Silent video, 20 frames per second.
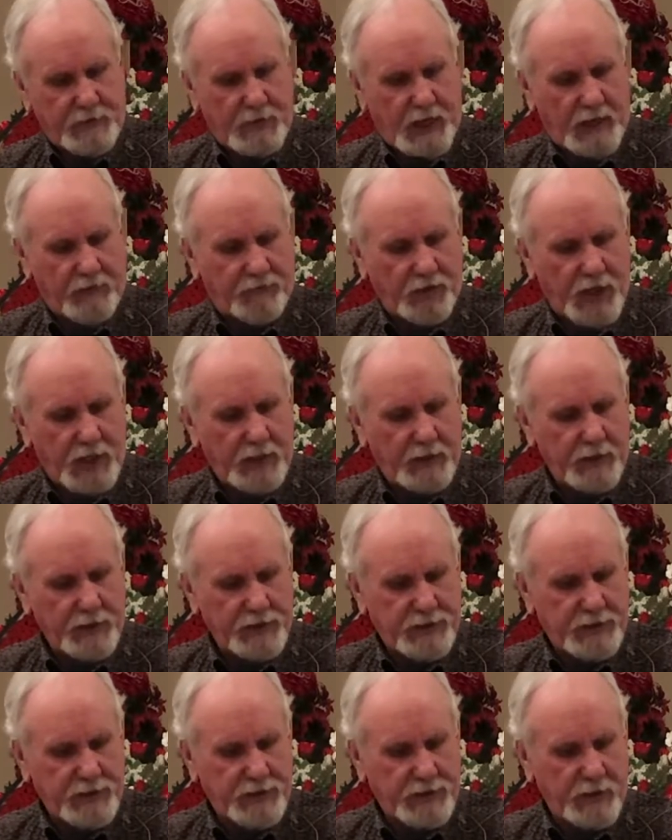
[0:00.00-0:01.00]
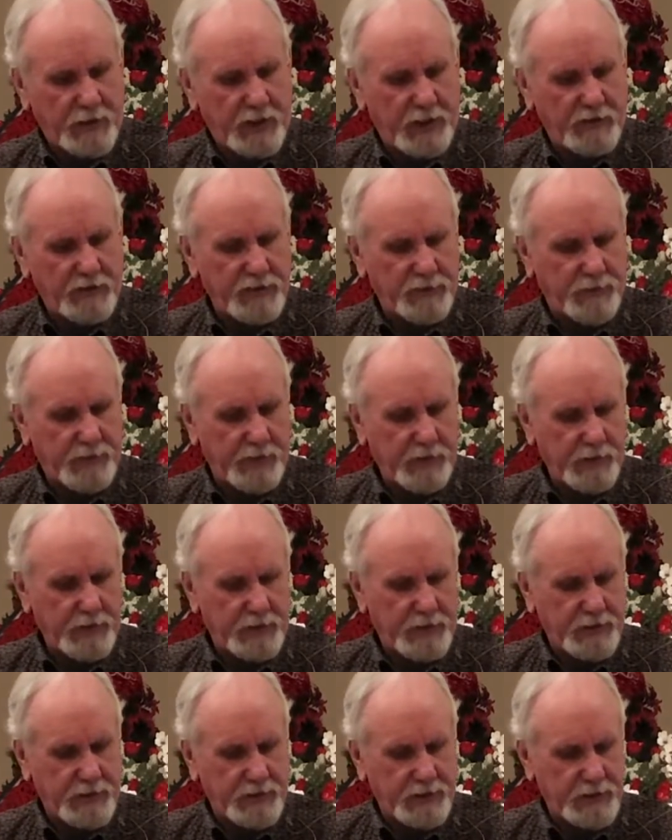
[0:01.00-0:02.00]
And finally, there's discerning of
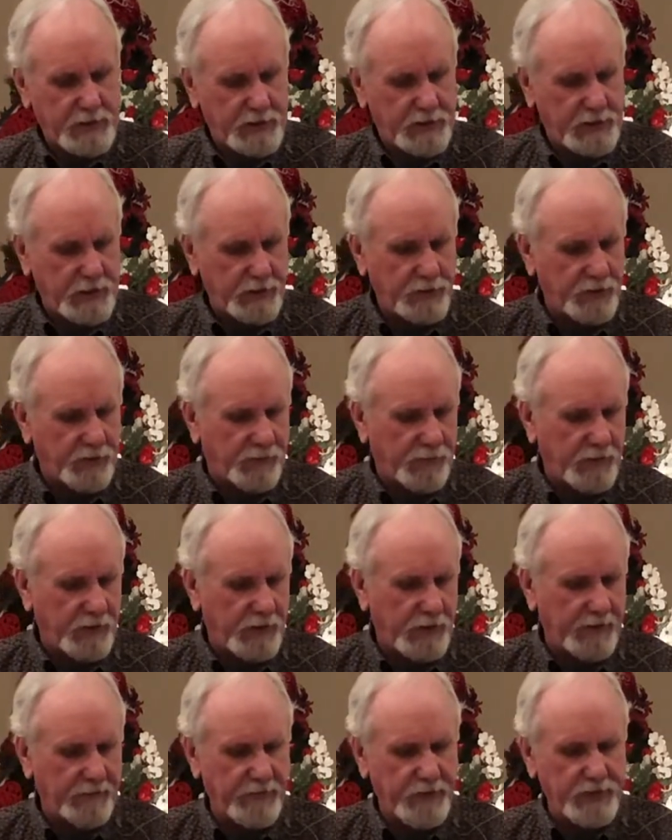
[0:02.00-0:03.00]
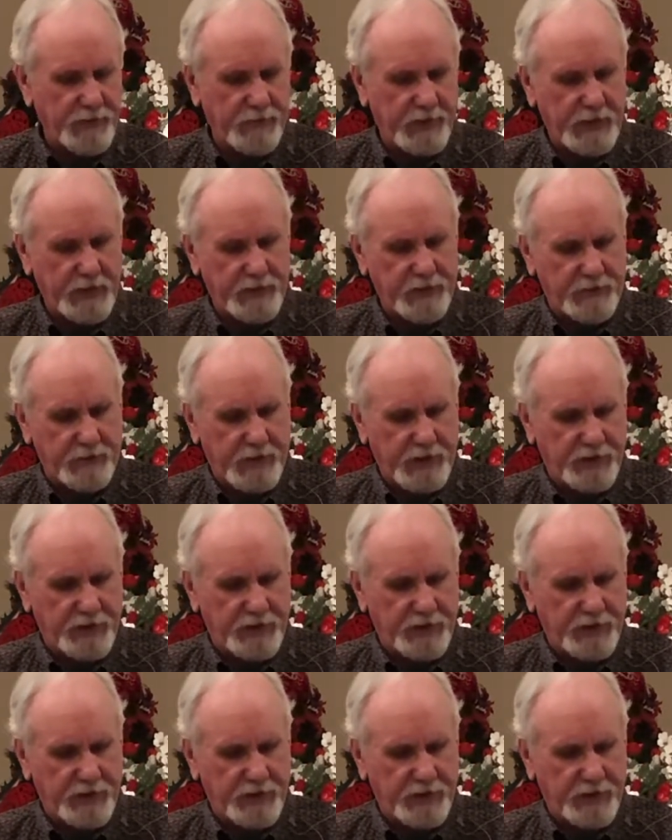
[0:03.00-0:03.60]
spirits. This is essential for deliverance ministry.